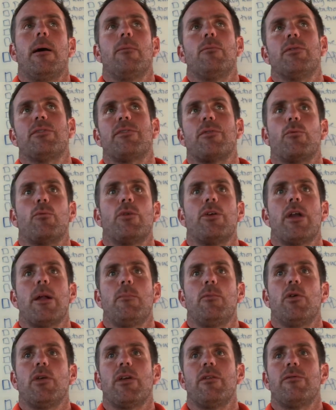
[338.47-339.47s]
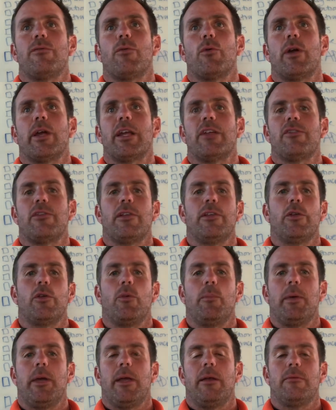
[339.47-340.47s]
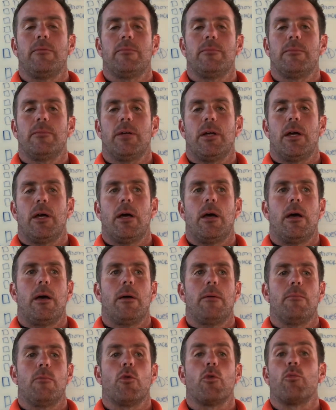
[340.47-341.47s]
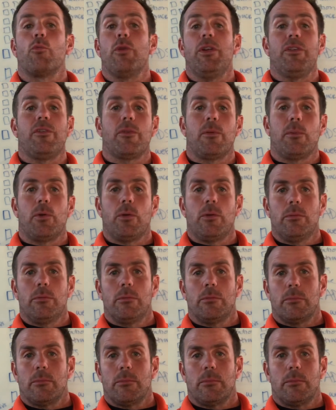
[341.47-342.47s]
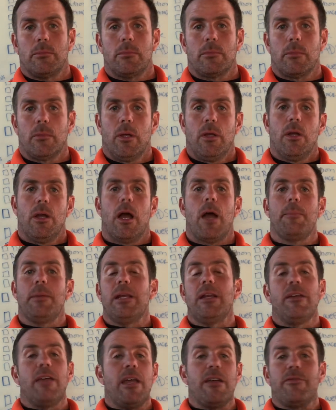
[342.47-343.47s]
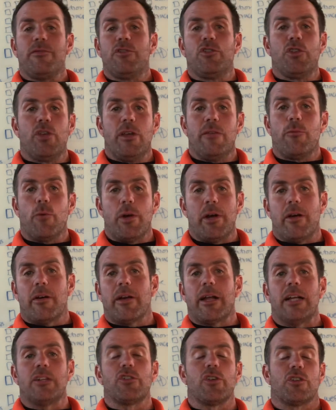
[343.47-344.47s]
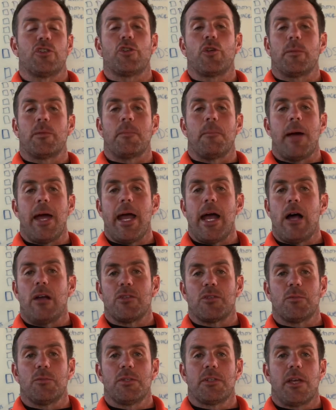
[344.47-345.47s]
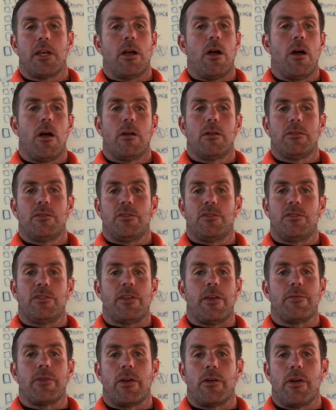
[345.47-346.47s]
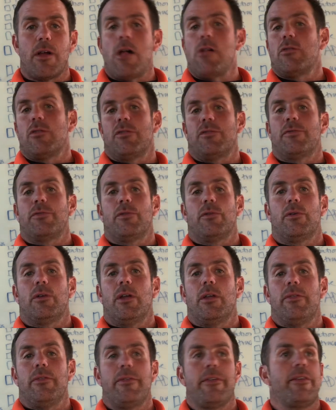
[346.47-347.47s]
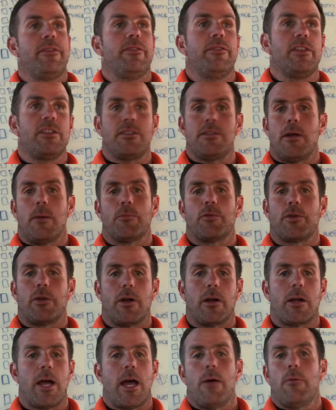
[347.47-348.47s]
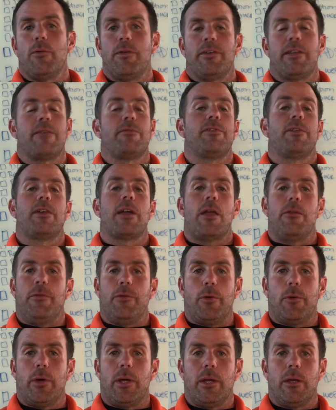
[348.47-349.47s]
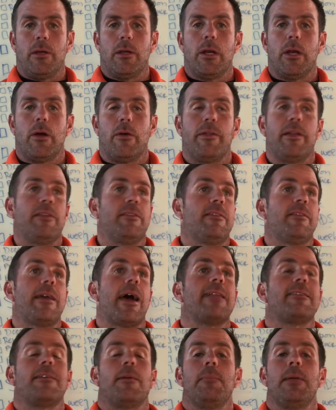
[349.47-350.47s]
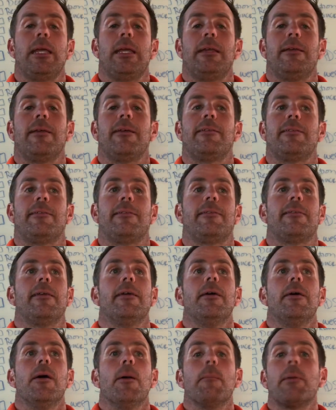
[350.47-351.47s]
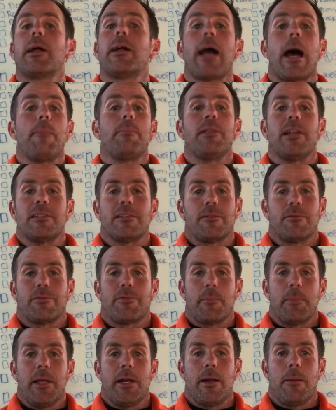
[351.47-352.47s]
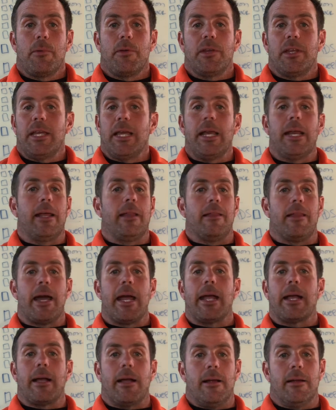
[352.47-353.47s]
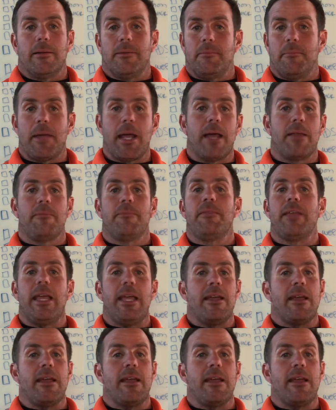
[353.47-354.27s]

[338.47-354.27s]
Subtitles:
What's the word I'm looking for? I guess a little bit more reasonable. I mean, if one guy just showed up to my house and was like, "Oh, it's $700 for this dump truck," I would definitely not do it. That to me doesn't. But God bless them for being able to get it. Like, man,